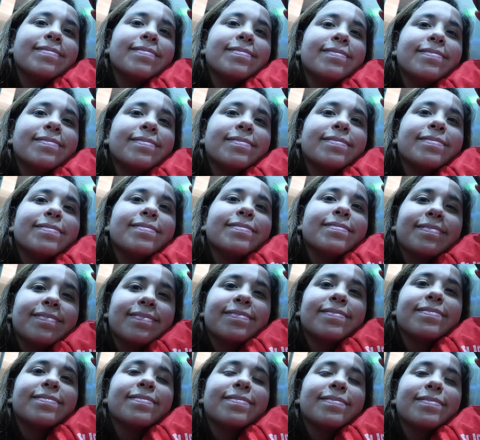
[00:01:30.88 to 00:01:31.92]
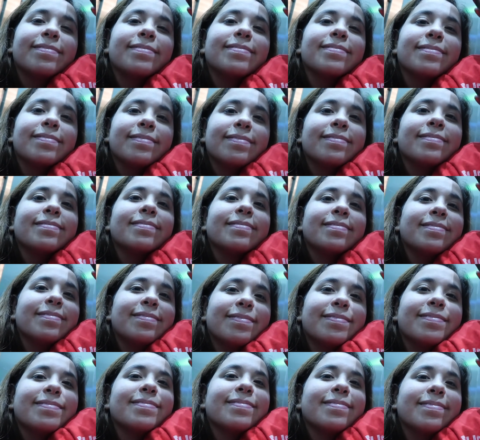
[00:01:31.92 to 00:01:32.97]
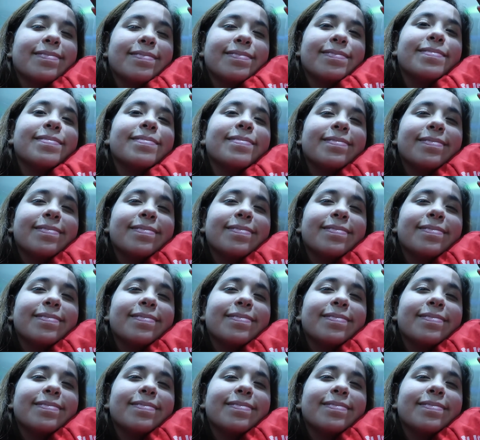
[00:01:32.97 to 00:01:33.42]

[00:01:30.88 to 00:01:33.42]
(not speaking)